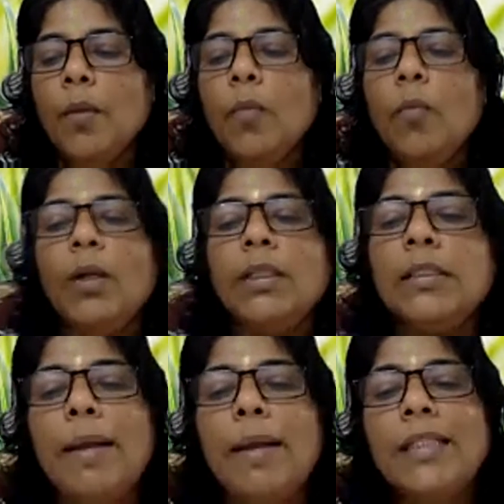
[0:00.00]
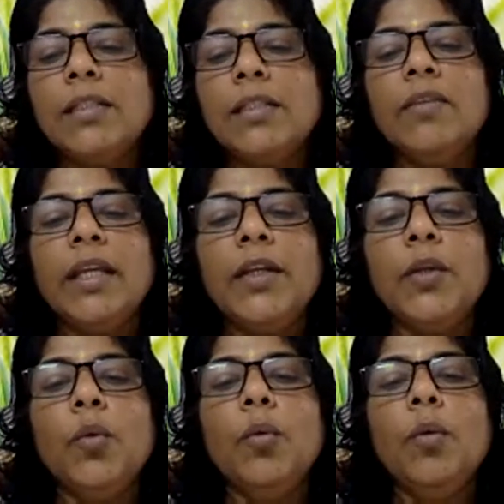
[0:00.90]
What is the best thing we can
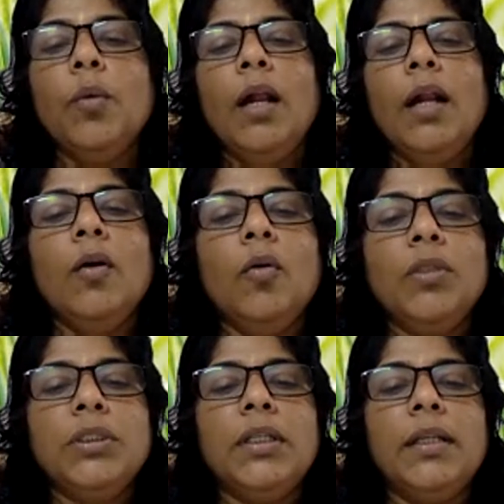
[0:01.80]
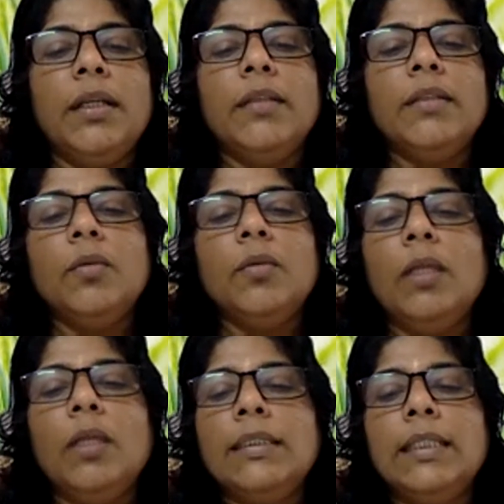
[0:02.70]
do? And how was your day? So all
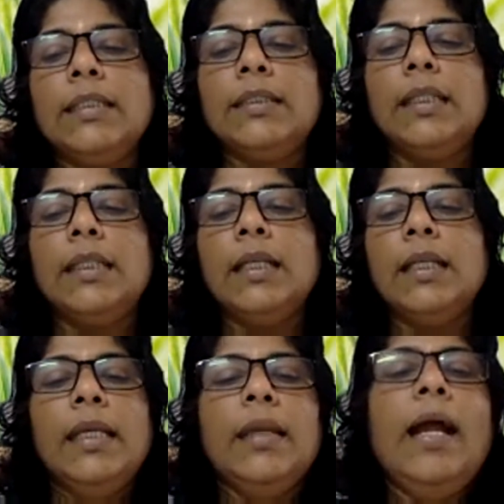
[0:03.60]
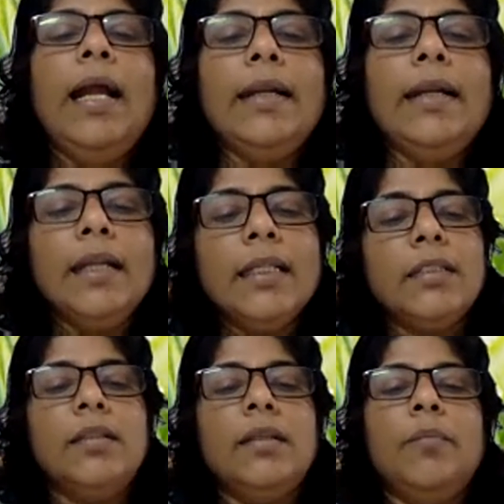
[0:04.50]
these things. Here,
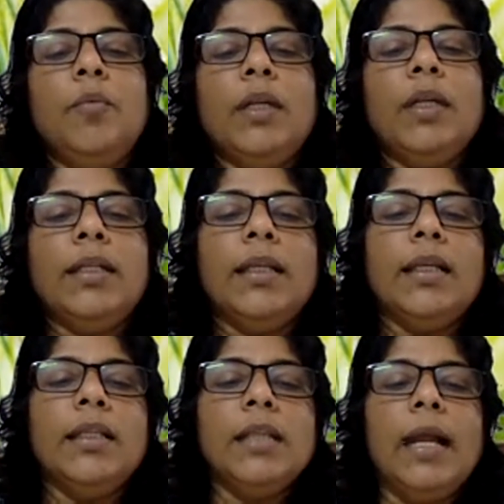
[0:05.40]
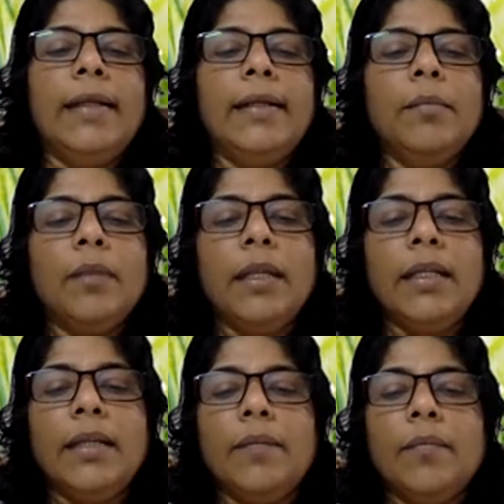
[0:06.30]
next the important thing is item
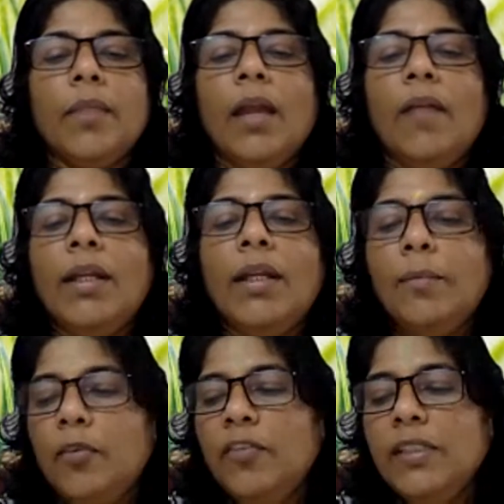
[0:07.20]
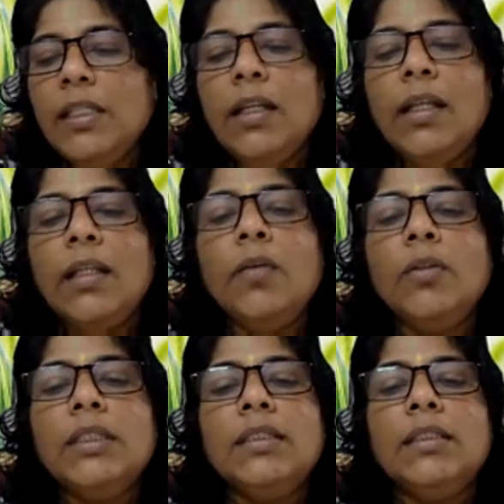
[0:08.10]
writing. When a professor
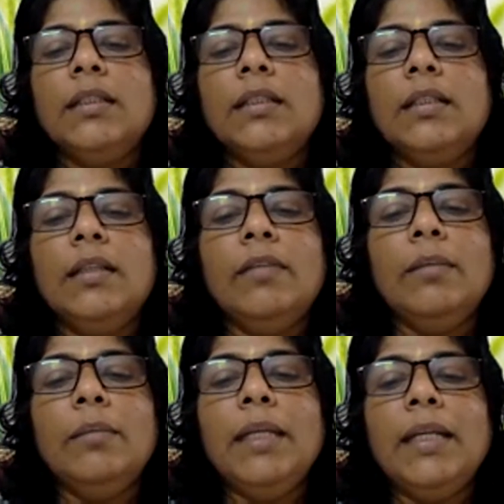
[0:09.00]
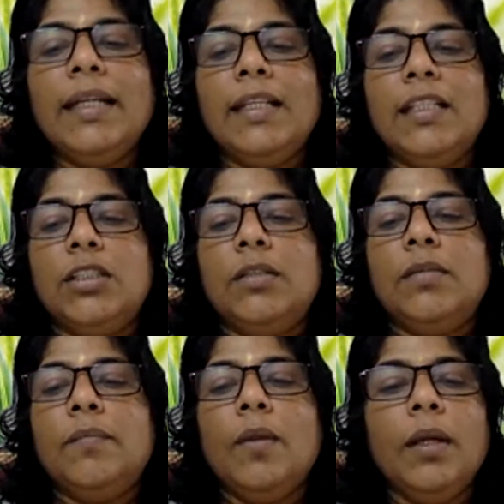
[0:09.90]
announces there will be a test,
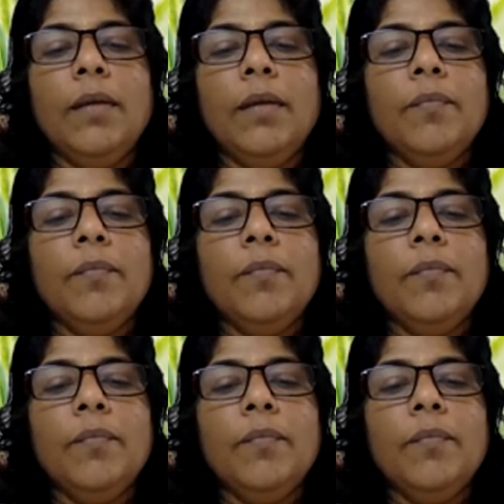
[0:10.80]
okay?